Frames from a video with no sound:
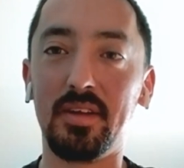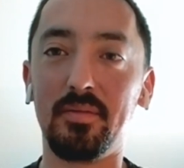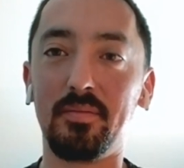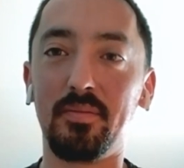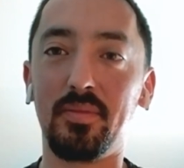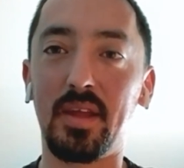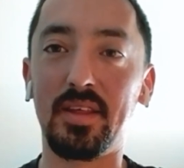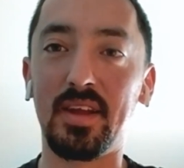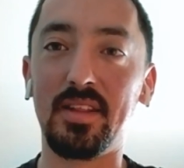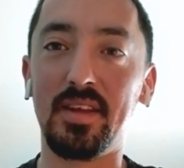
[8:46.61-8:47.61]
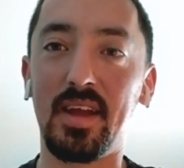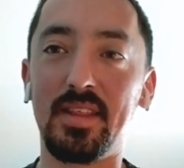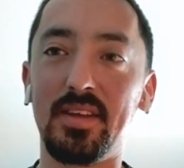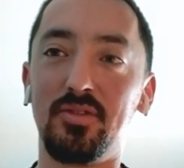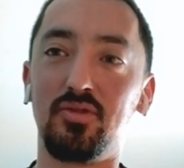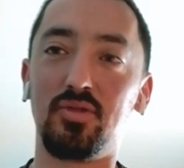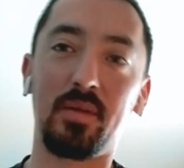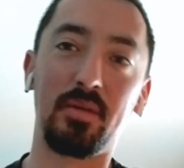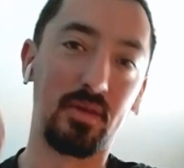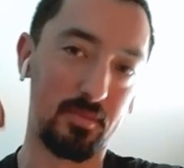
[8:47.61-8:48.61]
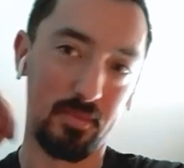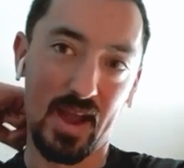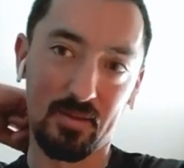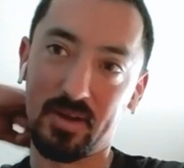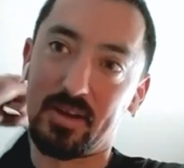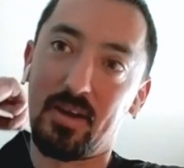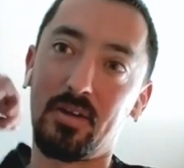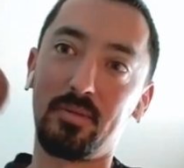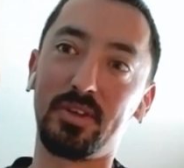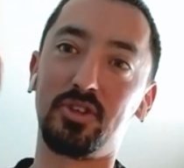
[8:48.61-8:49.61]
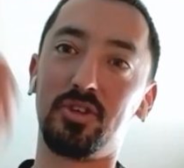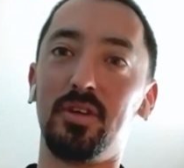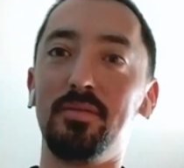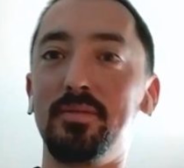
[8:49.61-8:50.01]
And at the end of the day, they'd drag me by the back of my collar, my shirt,